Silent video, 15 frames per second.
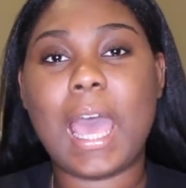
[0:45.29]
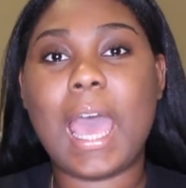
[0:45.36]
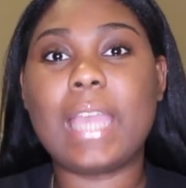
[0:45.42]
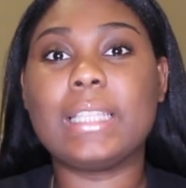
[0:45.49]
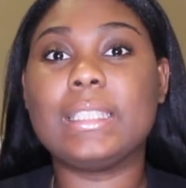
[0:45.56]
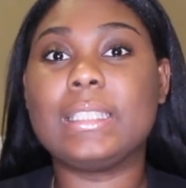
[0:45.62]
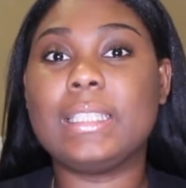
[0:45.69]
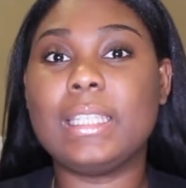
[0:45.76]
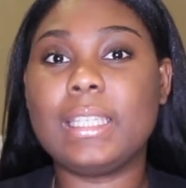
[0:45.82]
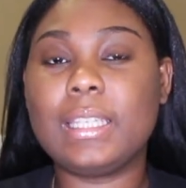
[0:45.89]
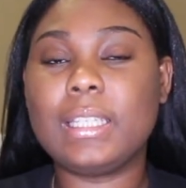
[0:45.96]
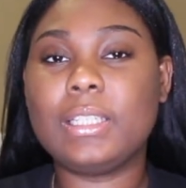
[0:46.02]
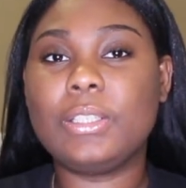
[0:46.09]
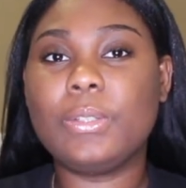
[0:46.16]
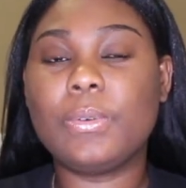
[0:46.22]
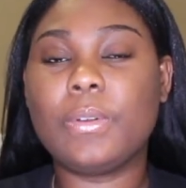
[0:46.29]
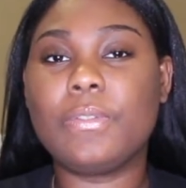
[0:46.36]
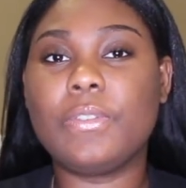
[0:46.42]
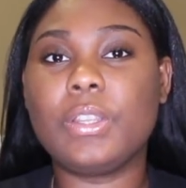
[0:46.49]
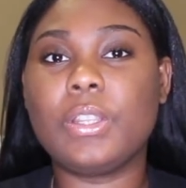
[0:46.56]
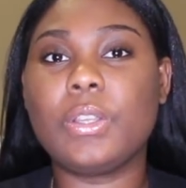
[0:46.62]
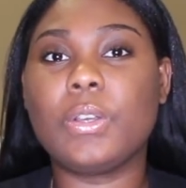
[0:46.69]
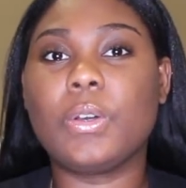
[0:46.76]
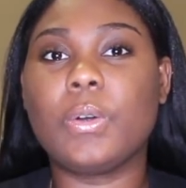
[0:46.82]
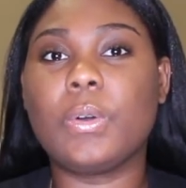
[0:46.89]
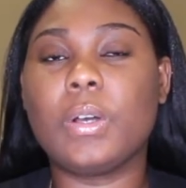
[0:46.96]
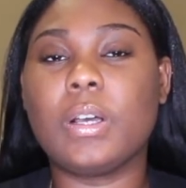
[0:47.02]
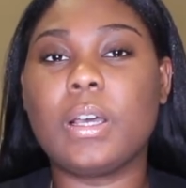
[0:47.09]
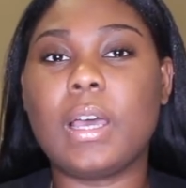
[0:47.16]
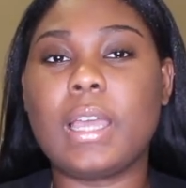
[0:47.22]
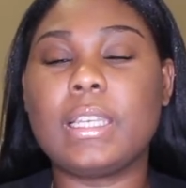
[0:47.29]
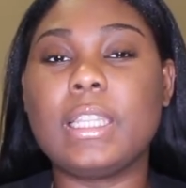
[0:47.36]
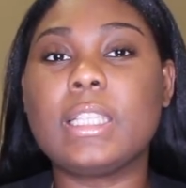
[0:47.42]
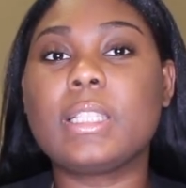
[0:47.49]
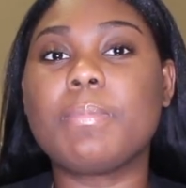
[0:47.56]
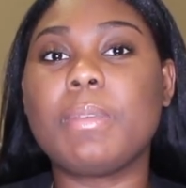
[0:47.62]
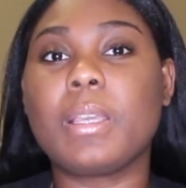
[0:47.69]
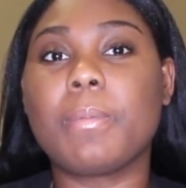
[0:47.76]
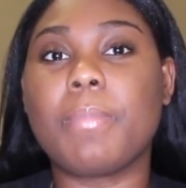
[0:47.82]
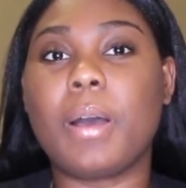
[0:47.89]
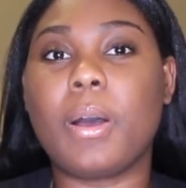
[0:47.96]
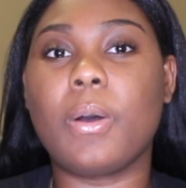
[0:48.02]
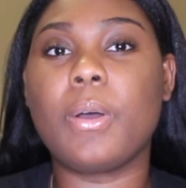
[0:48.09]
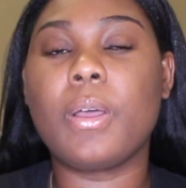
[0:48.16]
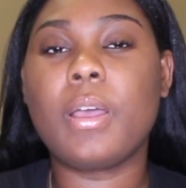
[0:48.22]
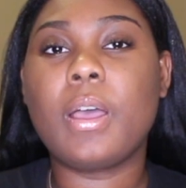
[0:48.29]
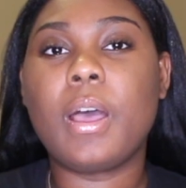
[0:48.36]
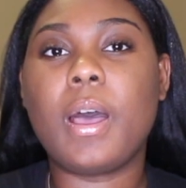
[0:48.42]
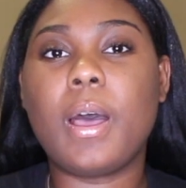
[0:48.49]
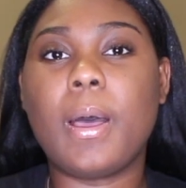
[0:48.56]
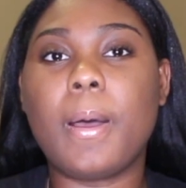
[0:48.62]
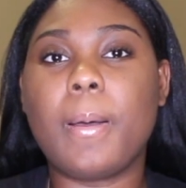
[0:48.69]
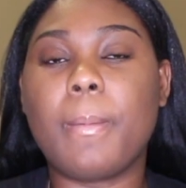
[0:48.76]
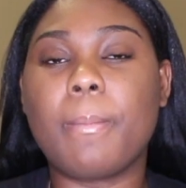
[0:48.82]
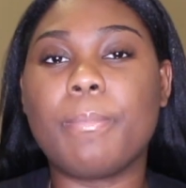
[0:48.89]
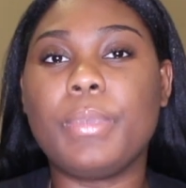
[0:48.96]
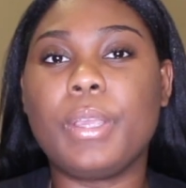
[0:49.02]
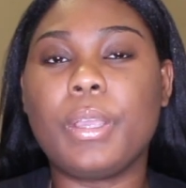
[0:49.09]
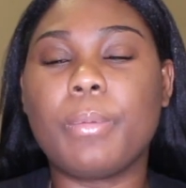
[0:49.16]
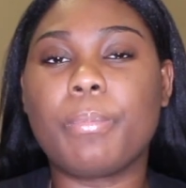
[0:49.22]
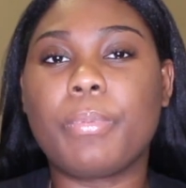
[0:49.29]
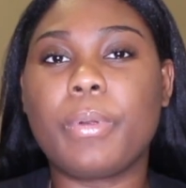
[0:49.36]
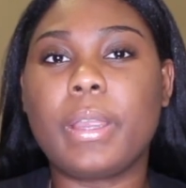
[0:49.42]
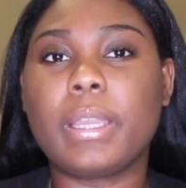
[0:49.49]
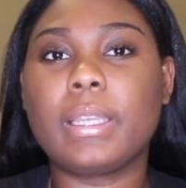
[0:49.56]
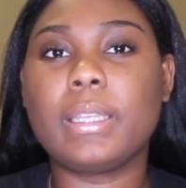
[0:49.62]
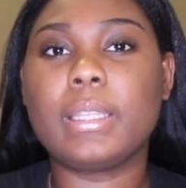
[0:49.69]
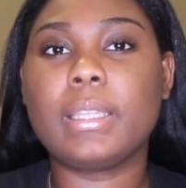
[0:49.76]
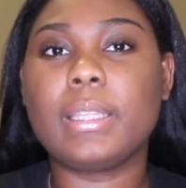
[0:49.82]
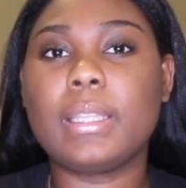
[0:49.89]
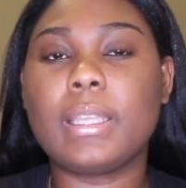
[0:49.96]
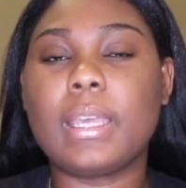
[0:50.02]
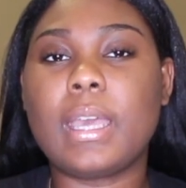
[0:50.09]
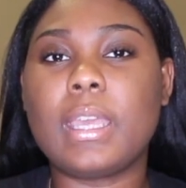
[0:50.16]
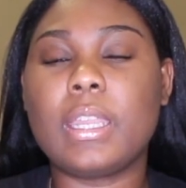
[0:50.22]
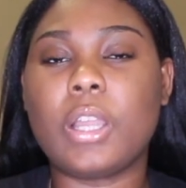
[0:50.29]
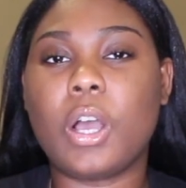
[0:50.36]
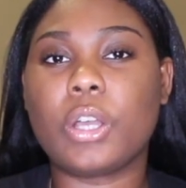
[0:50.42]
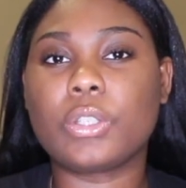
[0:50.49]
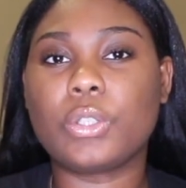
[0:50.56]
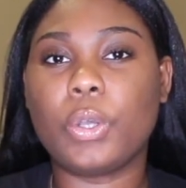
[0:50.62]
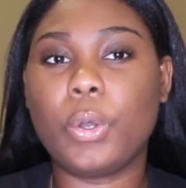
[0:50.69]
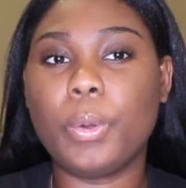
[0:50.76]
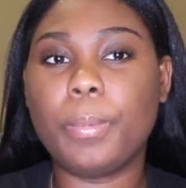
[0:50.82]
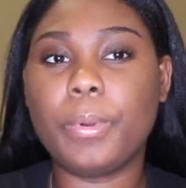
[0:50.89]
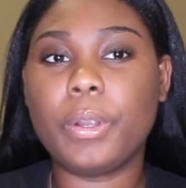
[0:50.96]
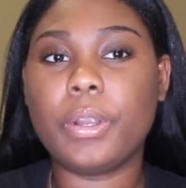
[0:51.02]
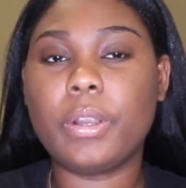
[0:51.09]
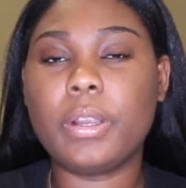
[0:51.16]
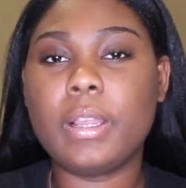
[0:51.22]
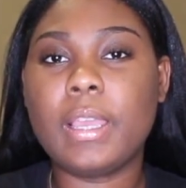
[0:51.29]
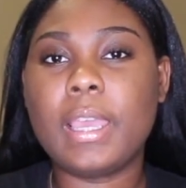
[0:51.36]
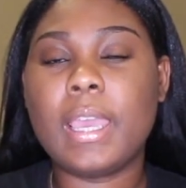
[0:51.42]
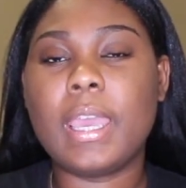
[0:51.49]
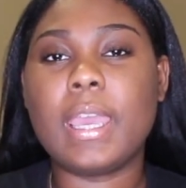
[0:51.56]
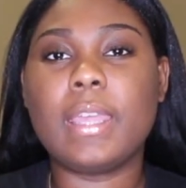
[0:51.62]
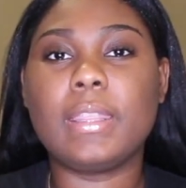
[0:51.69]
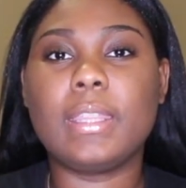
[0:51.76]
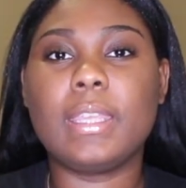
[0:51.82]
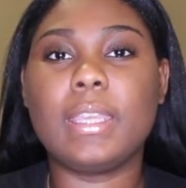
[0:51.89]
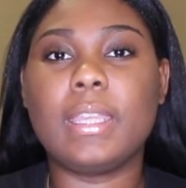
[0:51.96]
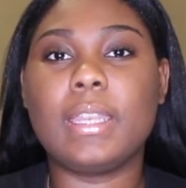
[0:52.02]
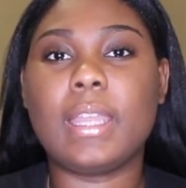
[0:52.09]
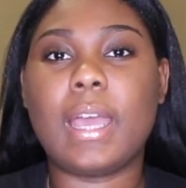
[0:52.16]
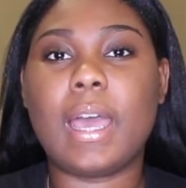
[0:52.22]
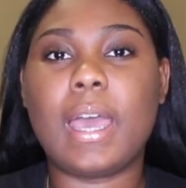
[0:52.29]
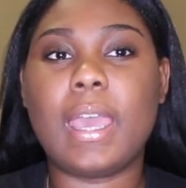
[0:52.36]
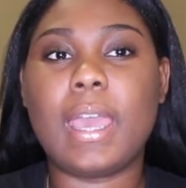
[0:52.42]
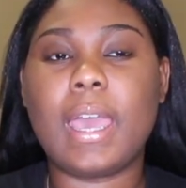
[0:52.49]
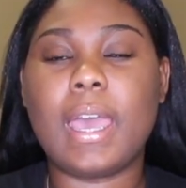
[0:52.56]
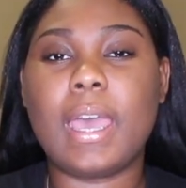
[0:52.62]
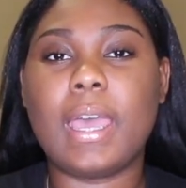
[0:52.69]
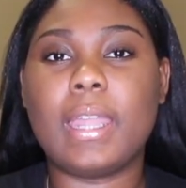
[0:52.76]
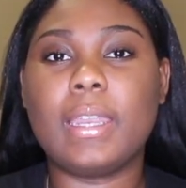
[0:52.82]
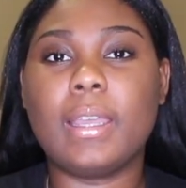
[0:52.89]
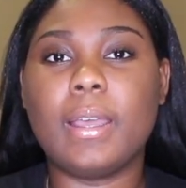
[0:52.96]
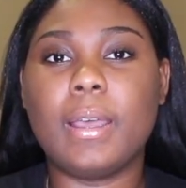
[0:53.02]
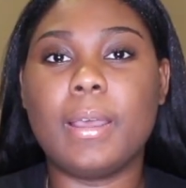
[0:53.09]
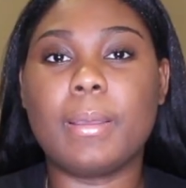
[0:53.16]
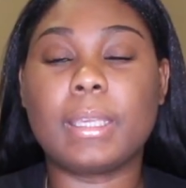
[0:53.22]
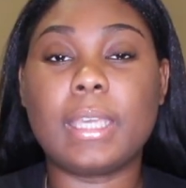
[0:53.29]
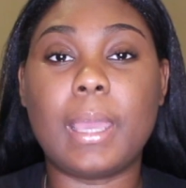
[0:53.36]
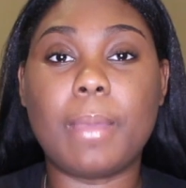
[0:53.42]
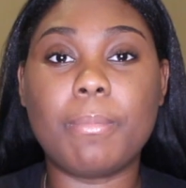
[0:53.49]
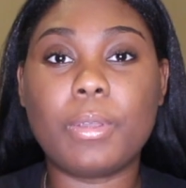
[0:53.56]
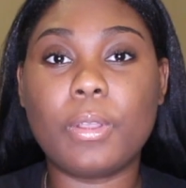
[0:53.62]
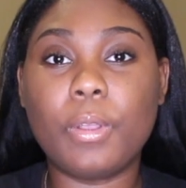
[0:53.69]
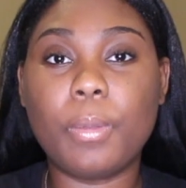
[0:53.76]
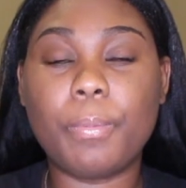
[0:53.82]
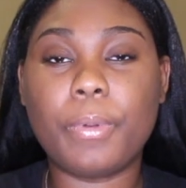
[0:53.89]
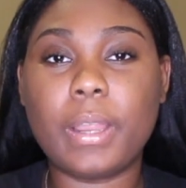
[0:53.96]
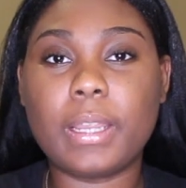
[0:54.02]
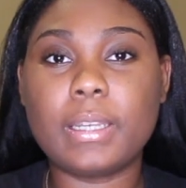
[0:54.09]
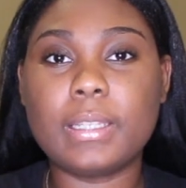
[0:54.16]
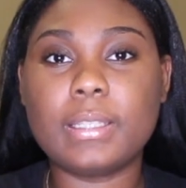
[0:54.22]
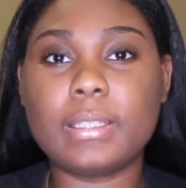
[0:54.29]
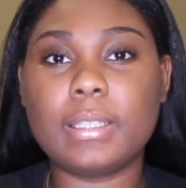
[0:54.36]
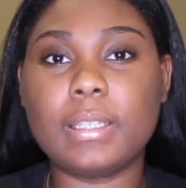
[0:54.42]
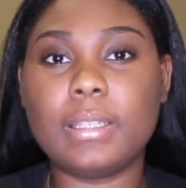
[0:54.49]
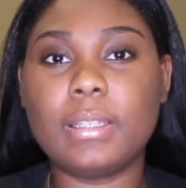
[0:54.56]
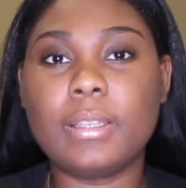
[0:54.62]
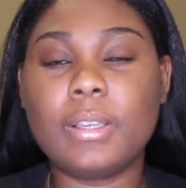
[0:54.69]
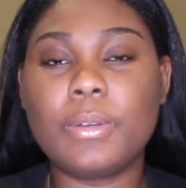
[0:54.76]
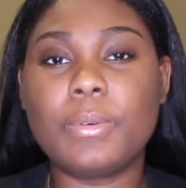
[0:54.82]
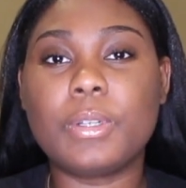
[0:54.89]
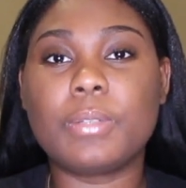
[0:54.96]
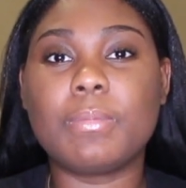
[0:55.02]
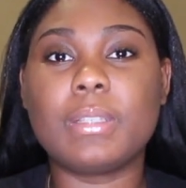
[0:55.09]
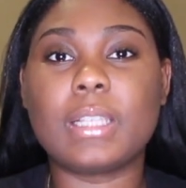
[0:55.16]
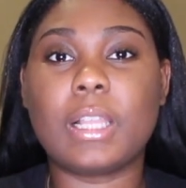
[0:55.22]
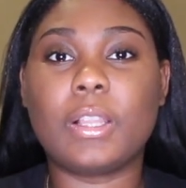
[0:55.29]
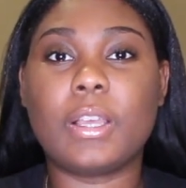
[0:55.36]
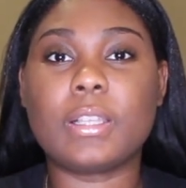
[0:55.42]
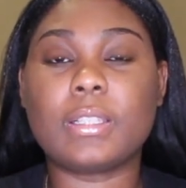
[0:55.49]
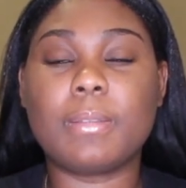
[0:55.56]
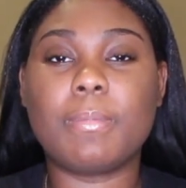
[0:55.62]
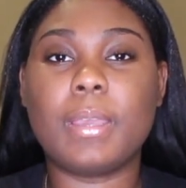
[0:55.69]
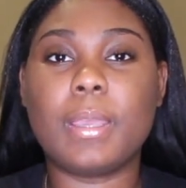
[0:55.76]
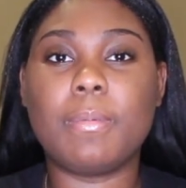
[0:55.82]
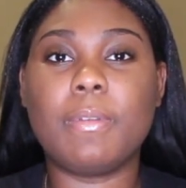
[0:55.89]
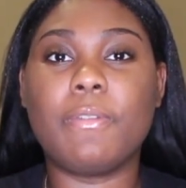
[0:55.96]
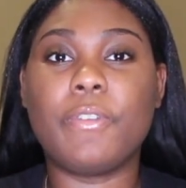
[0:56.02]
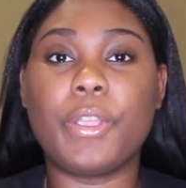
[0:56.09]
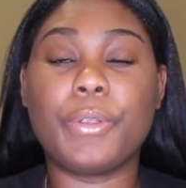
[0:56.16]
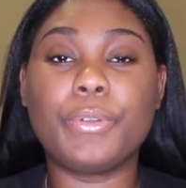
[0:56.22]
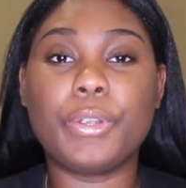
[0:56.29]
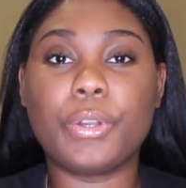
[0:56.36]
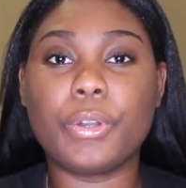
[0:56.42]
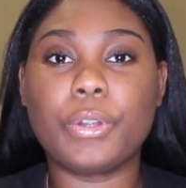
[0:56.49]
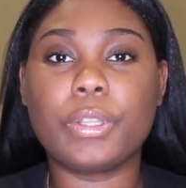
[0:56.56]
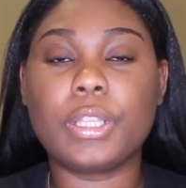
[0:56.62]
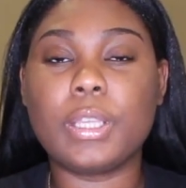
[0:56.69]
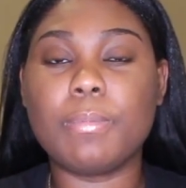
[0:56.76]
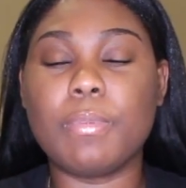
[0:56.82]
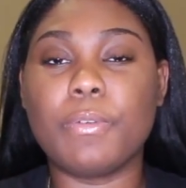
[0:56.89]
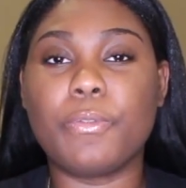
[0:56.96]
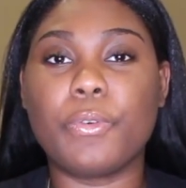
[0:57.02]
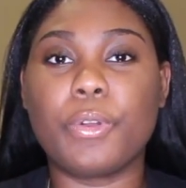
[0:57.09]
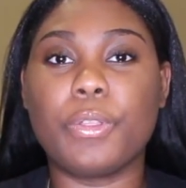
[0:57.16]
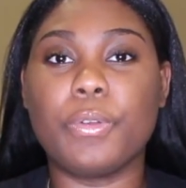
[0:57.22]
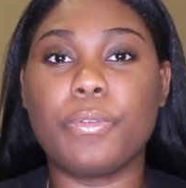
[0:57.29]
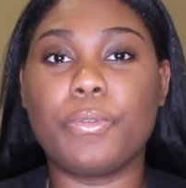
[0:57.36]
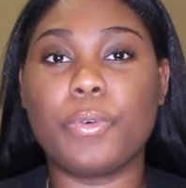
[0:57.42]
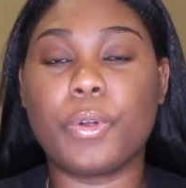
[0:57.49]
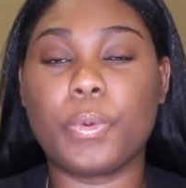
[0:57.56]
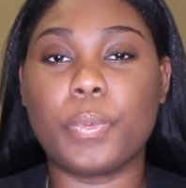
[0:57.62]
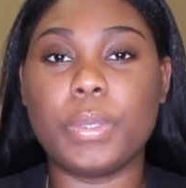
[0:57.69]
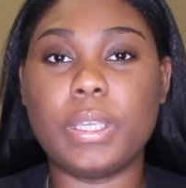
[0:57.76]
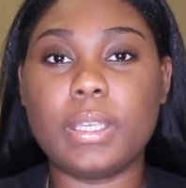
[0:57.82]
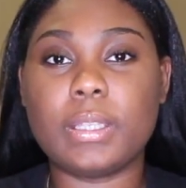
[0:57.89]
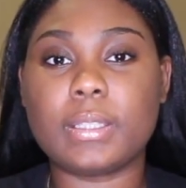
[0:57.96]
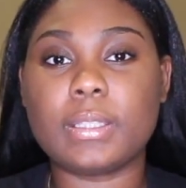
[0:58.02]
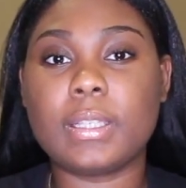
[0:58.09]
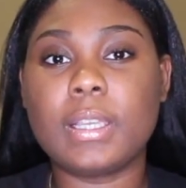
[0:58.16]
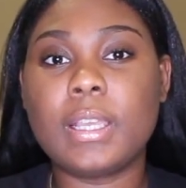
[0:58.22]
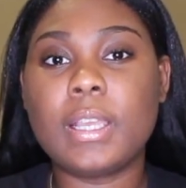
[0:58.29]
I did speak about being pregnant in October, and then I had a chemical pregnancy, which means I lost the baby very early, before the 4 weeks.